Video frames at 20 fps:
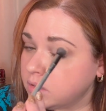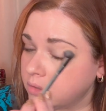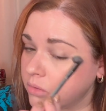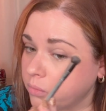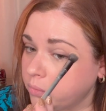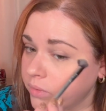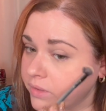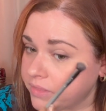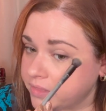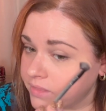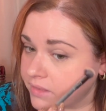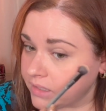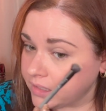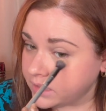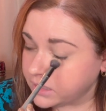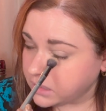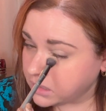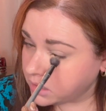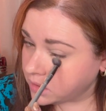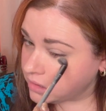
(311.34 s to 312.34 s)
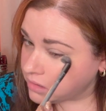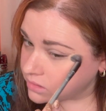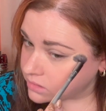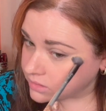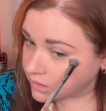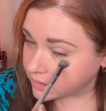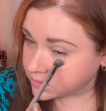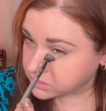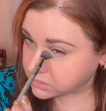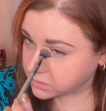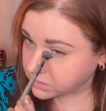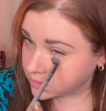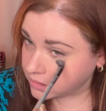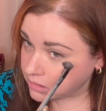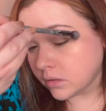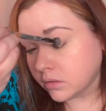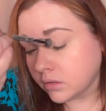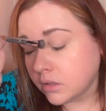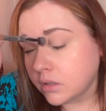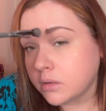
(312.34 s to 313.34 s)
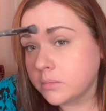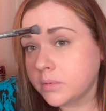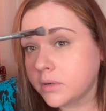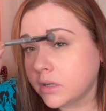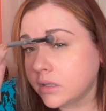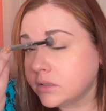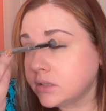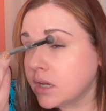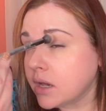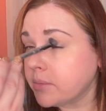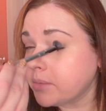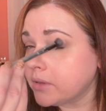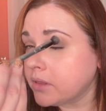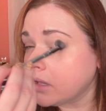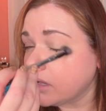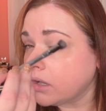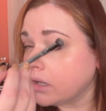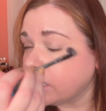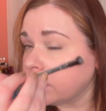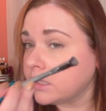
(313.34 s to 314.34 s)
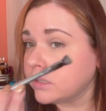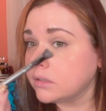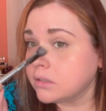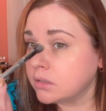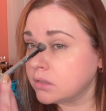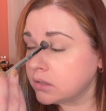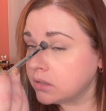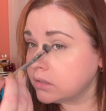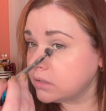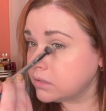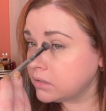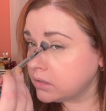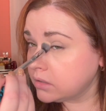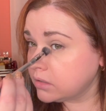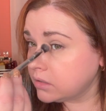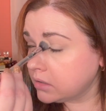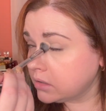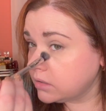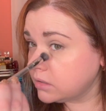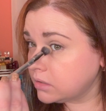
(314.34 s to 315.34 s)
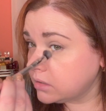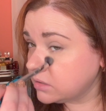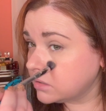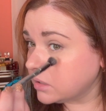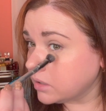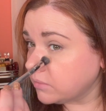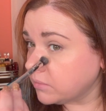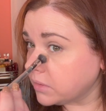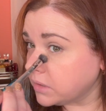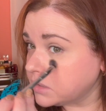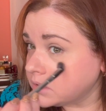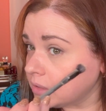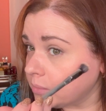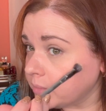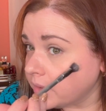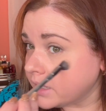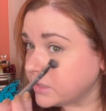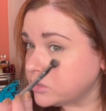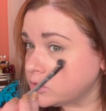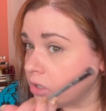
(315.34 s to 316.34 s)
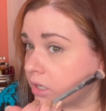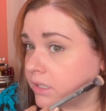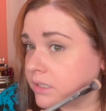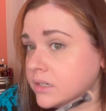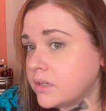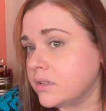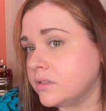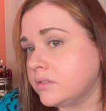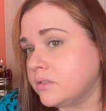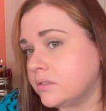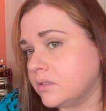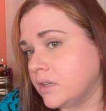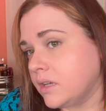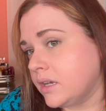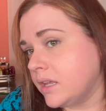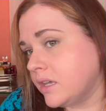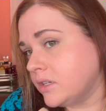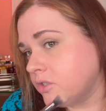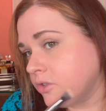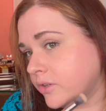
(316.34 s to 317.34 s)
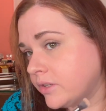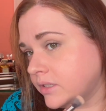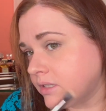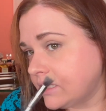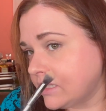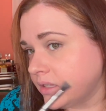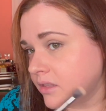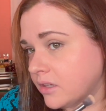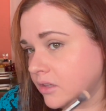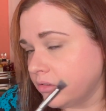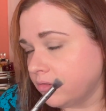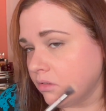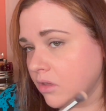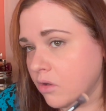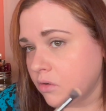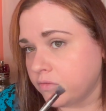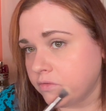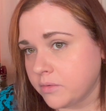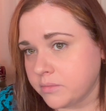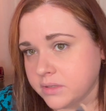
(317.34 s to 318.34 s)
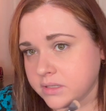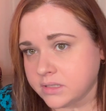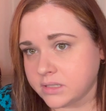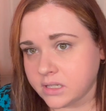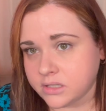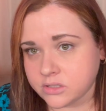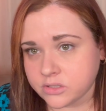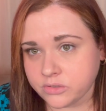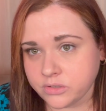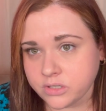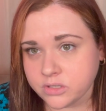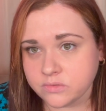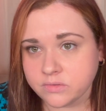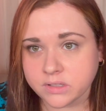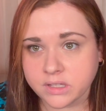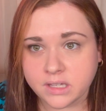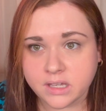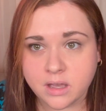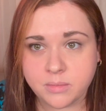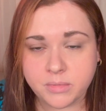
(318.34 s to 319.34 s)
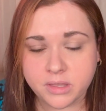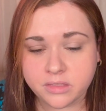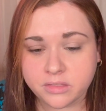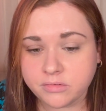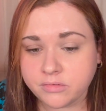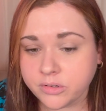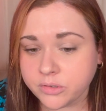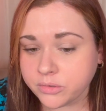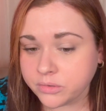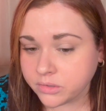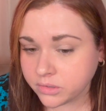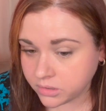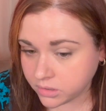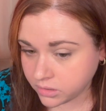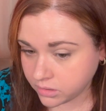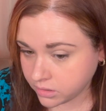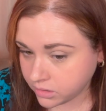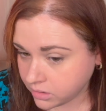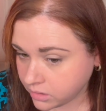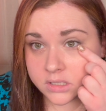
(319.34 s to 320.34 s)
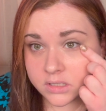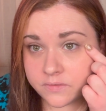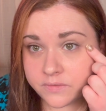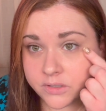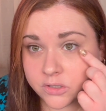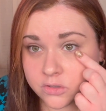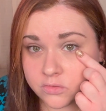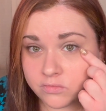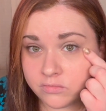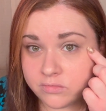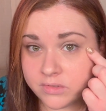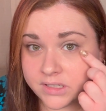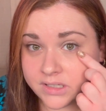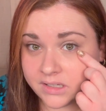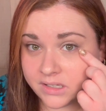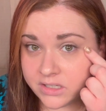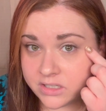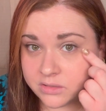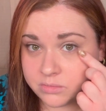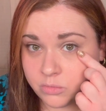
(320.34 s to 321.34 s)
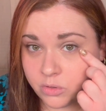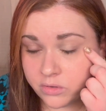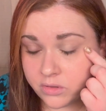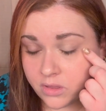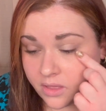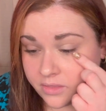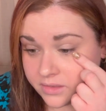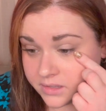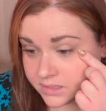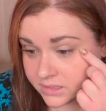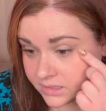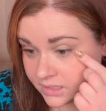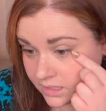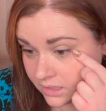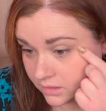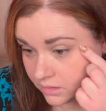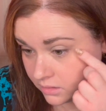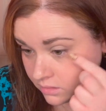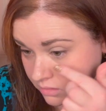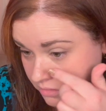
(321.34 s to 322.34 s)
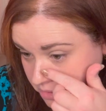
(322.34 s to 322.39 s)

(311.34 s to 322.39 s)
with the sunscreen. A little bit on top of the eye. Get rid of some of that darkness. And as you can see, the glow from the sunscreen is really coming through. This feels really smooth on the skin,